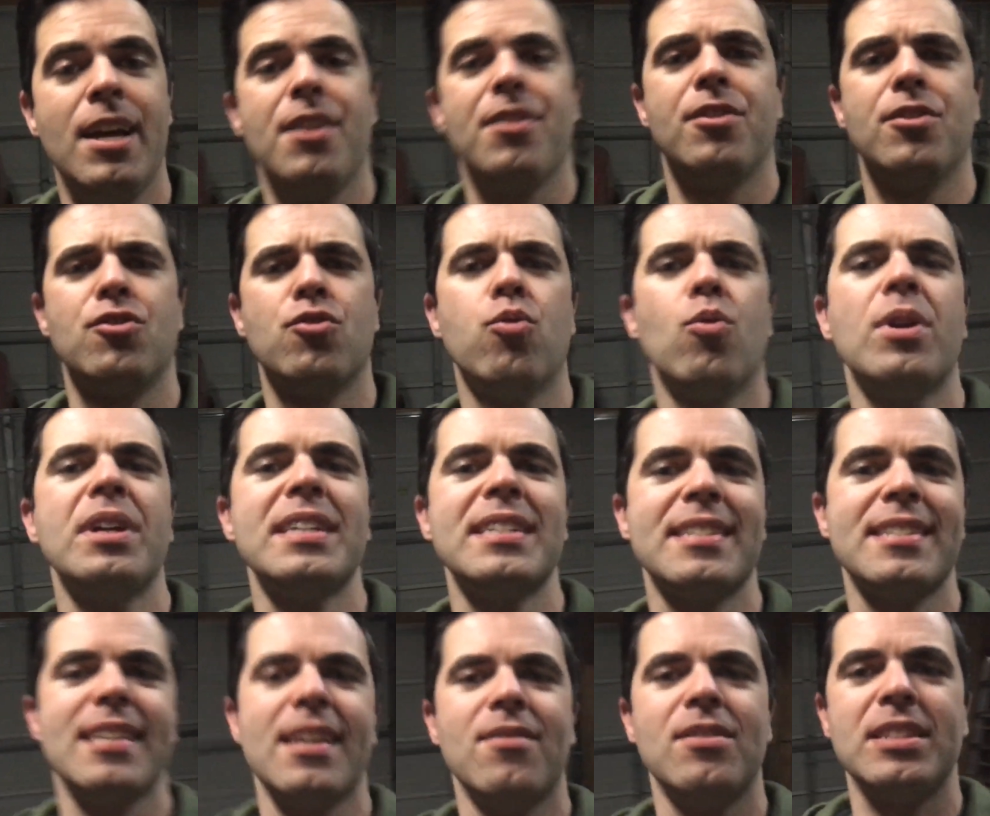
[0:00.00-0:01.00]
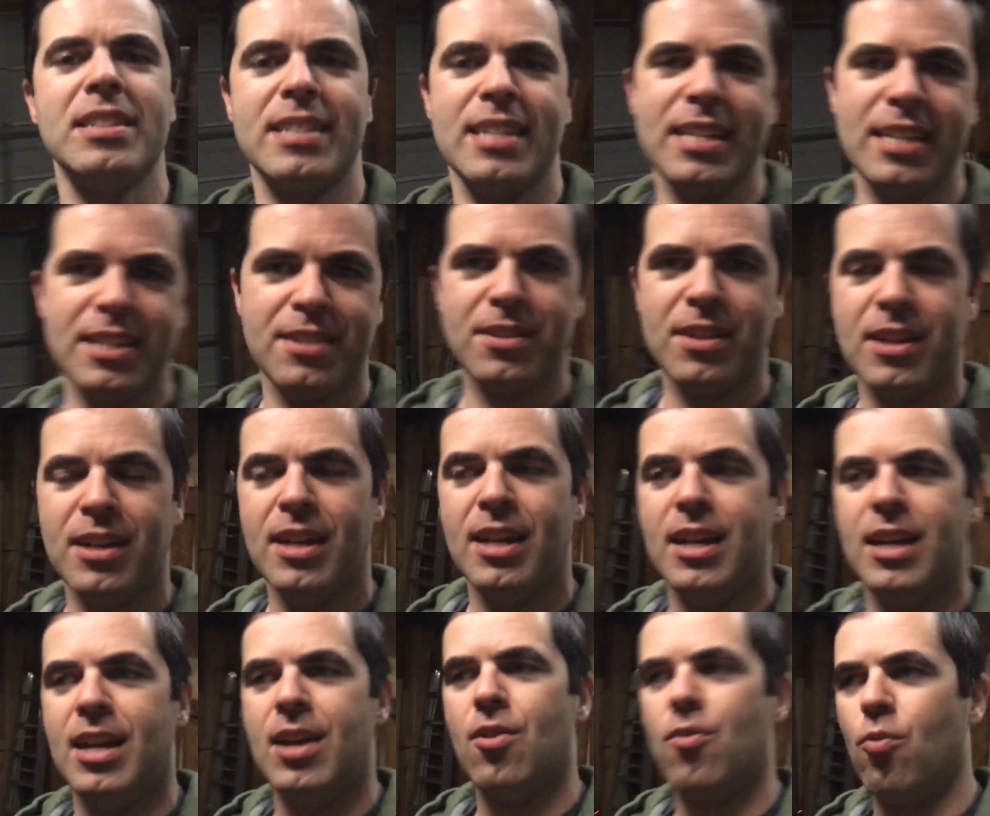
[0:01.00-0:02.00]
the twenty seventeen
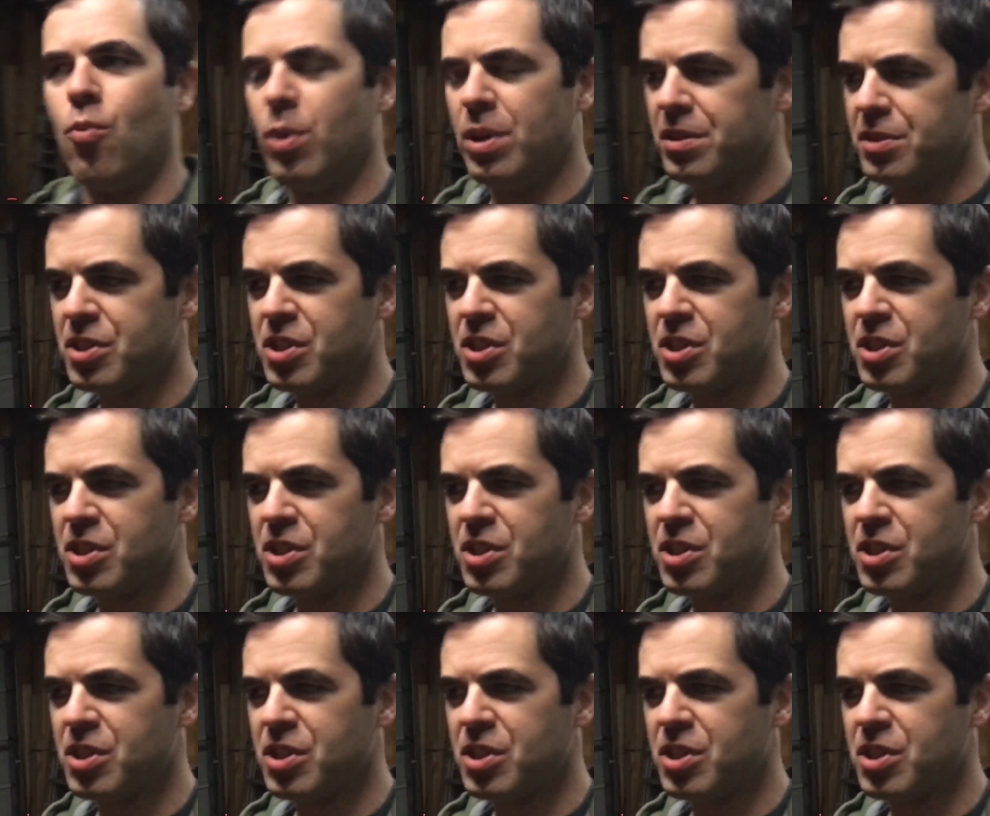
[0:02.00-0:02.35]
Will